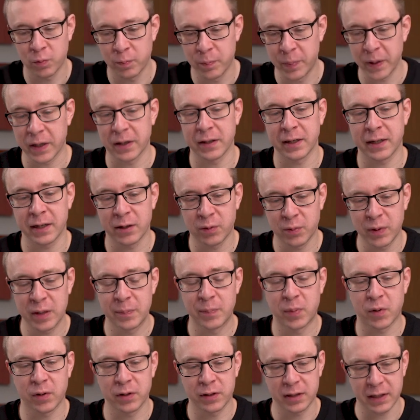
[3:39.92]
building a
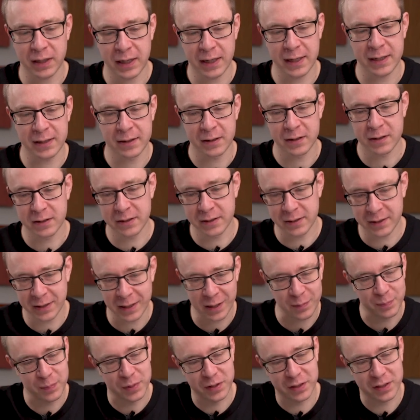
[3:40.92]
report in
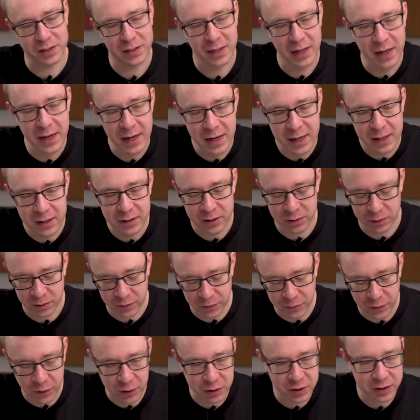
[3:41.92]
steps. So the
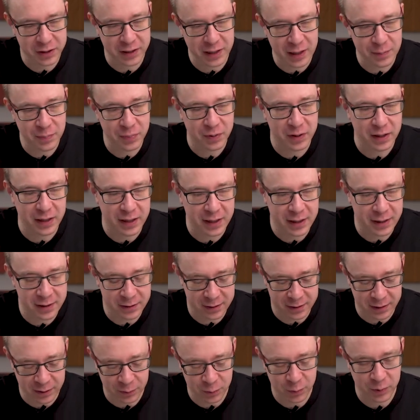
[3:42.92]
first step
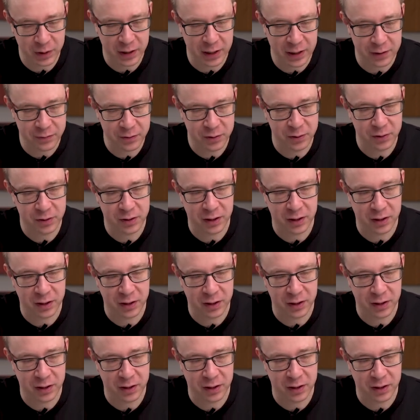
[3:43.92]
is that we have to